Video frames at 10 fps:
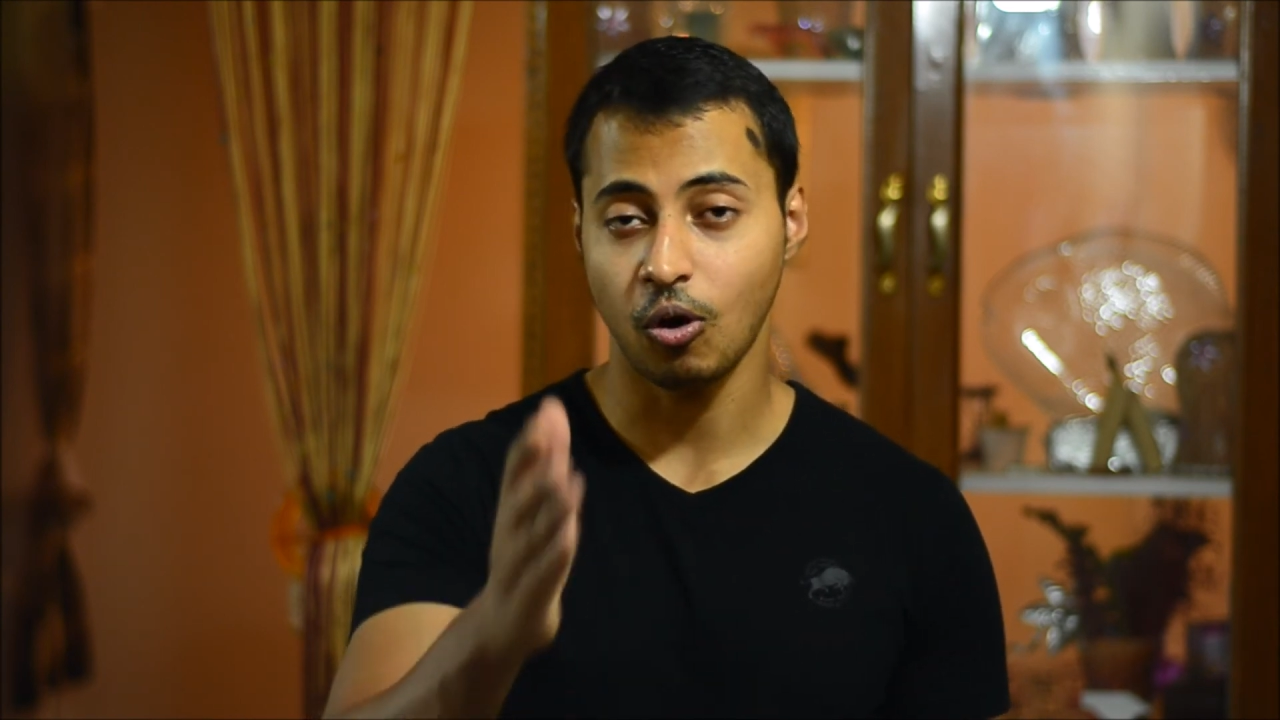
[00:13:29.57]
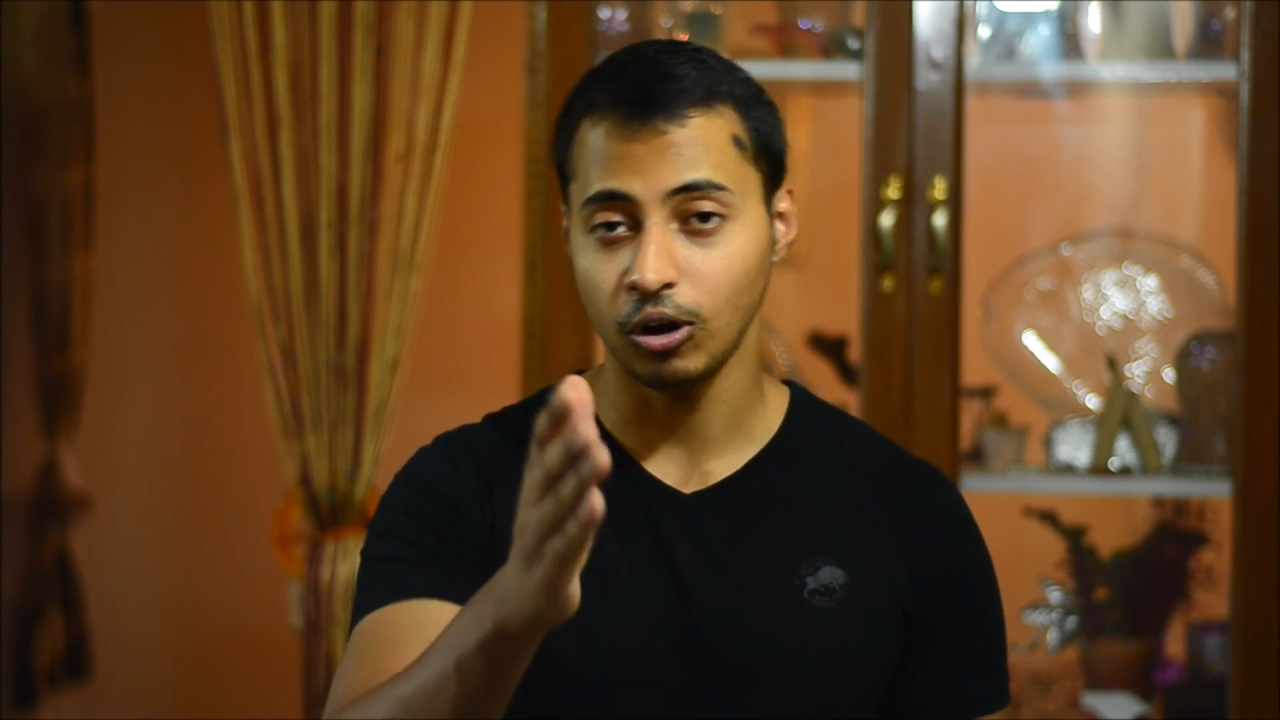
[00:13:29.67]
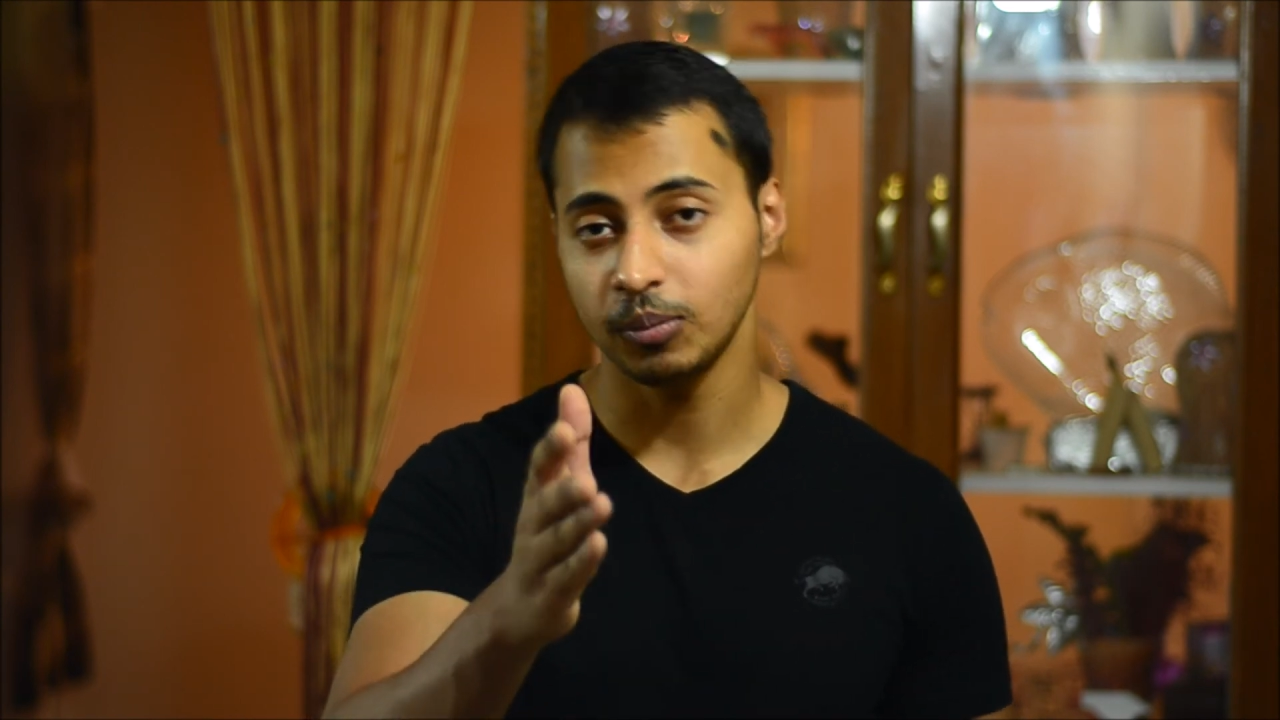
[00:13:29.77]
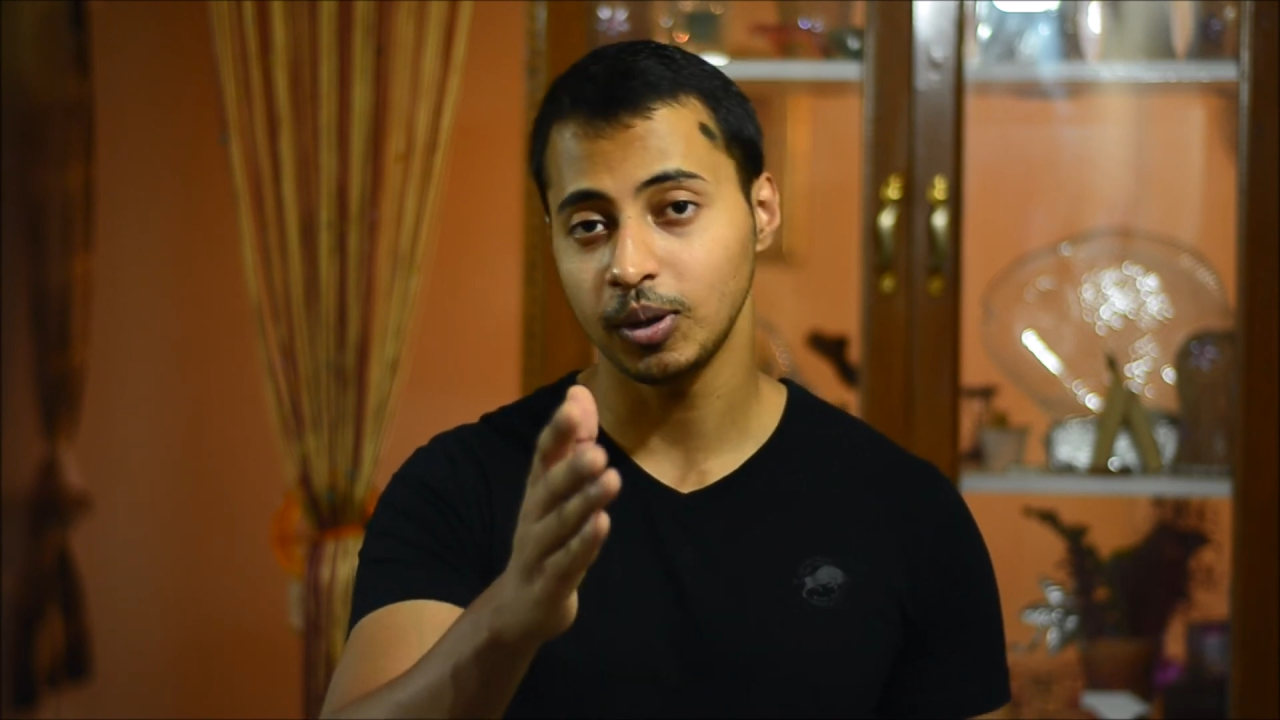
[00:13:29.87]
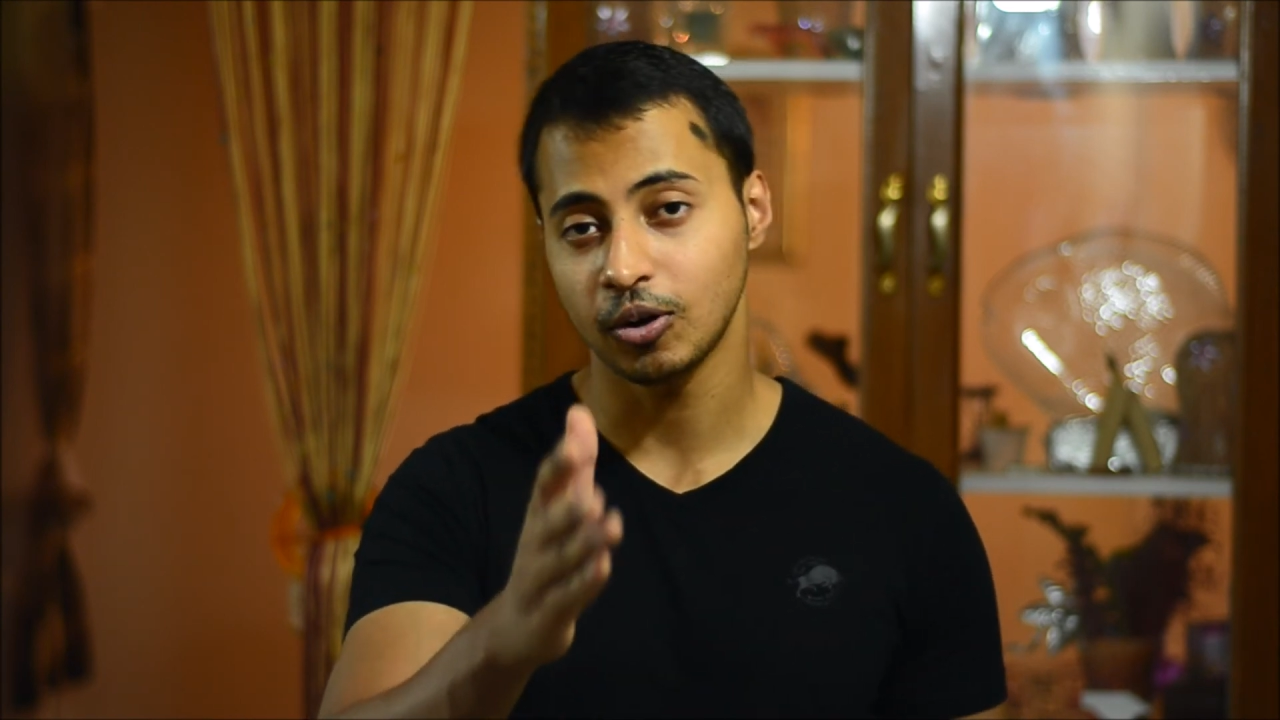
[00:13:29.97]

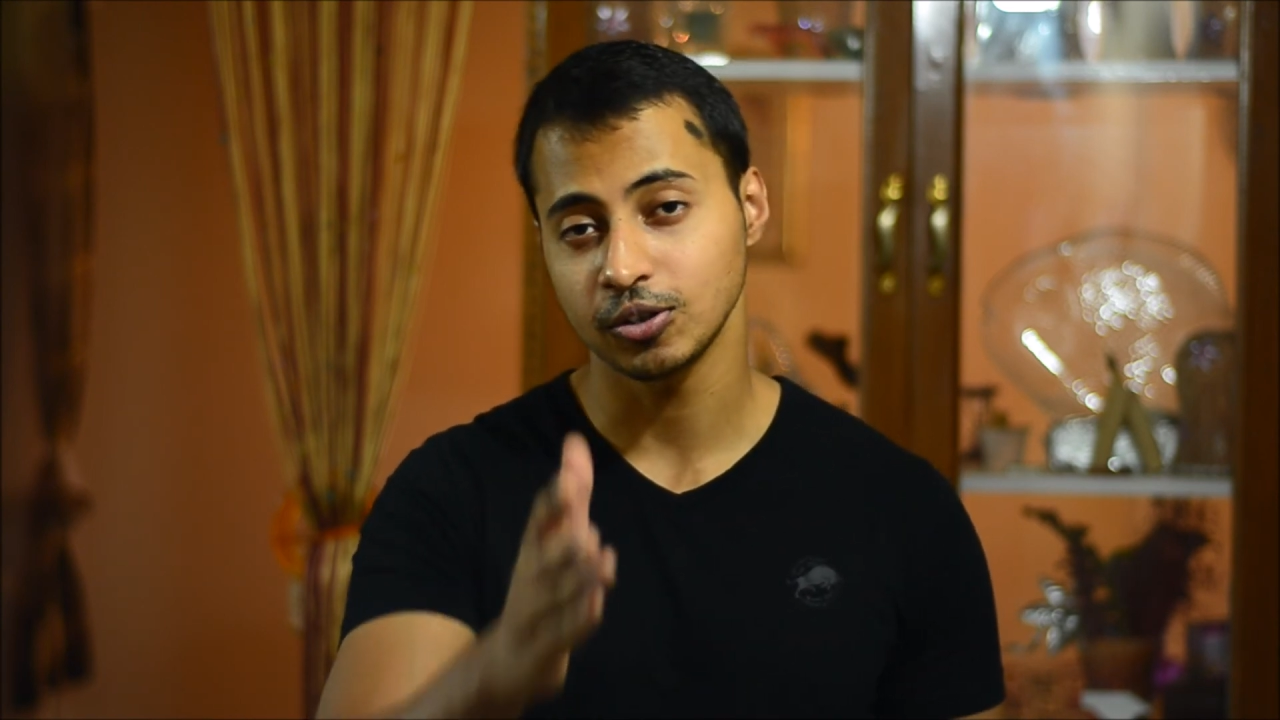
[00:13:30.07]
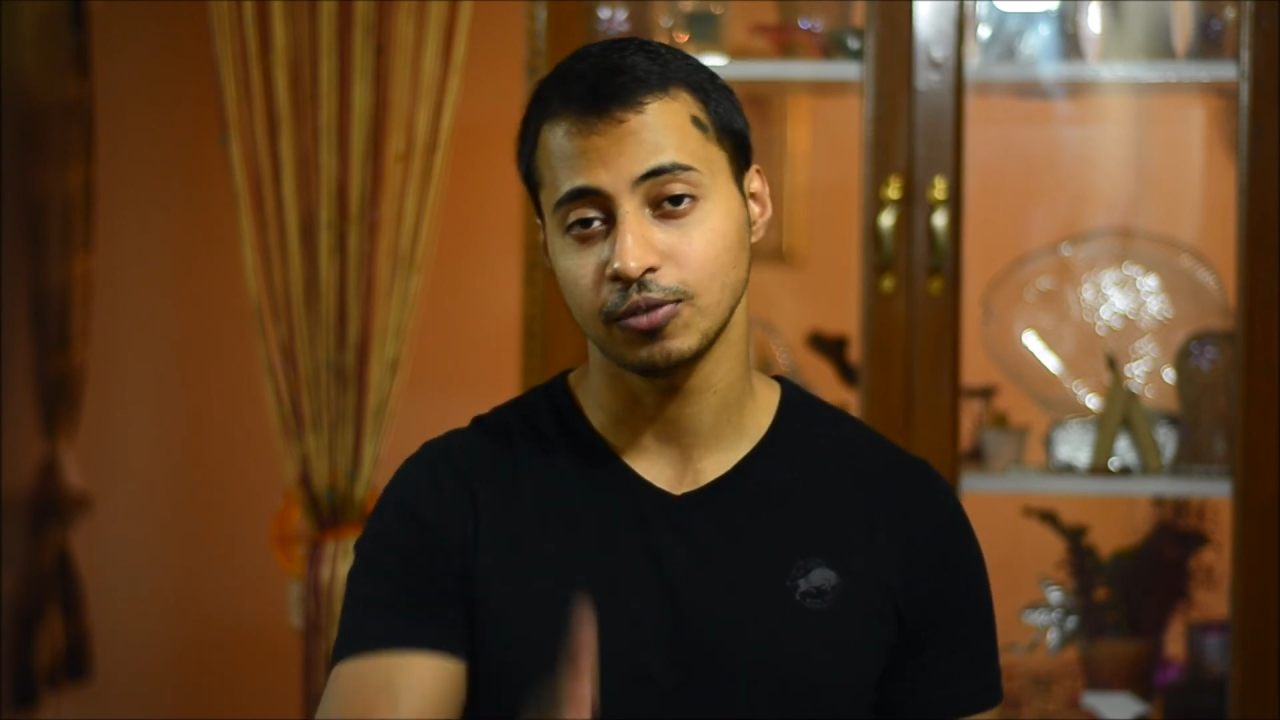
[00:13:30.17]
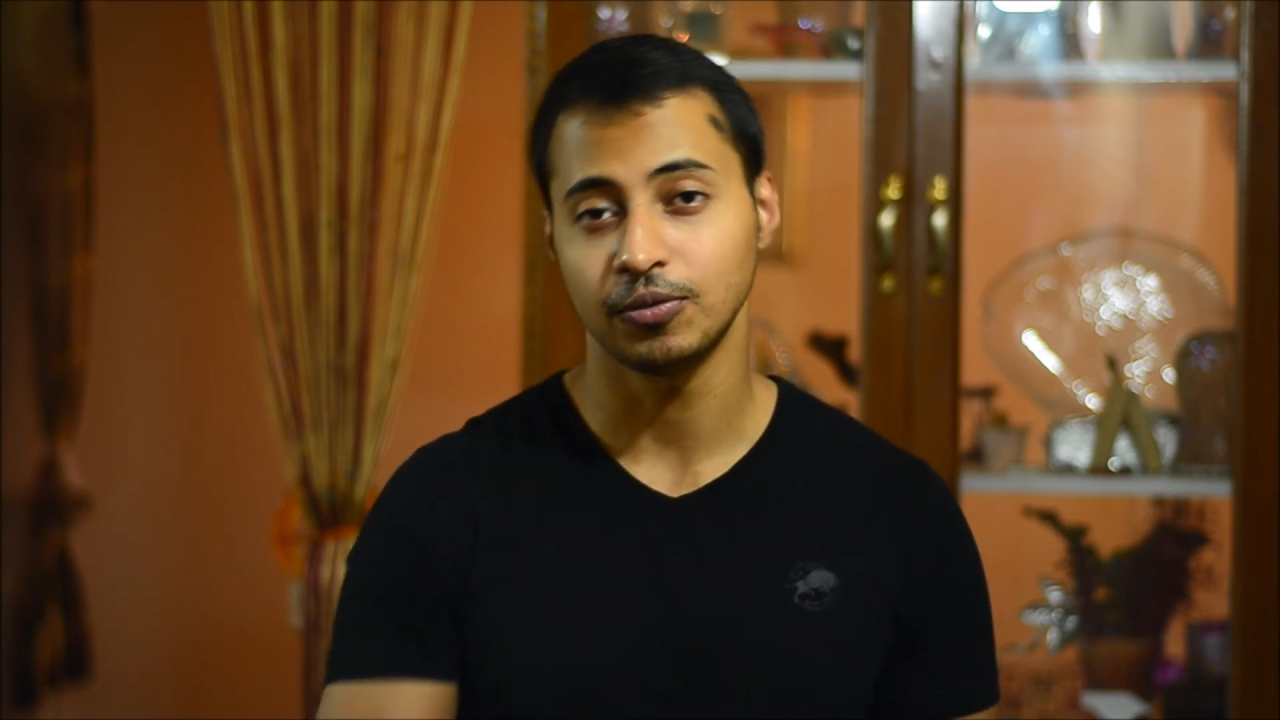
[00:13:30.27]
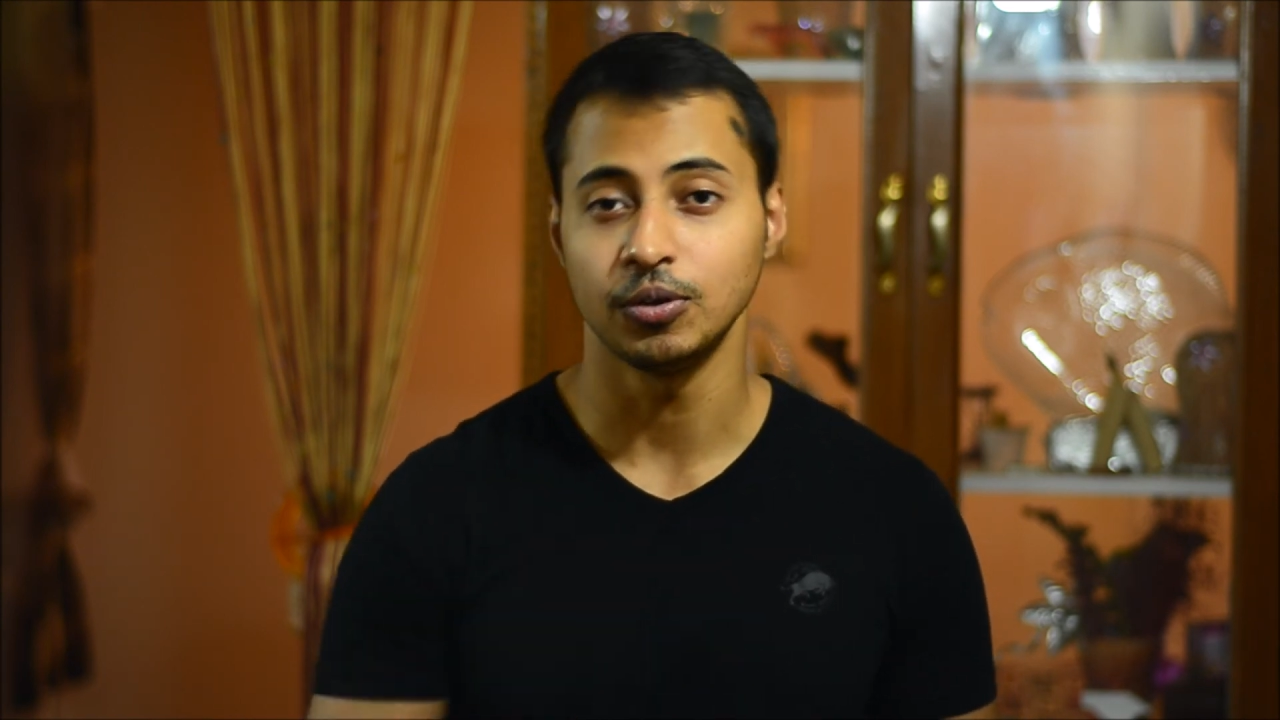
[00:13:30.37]
all because of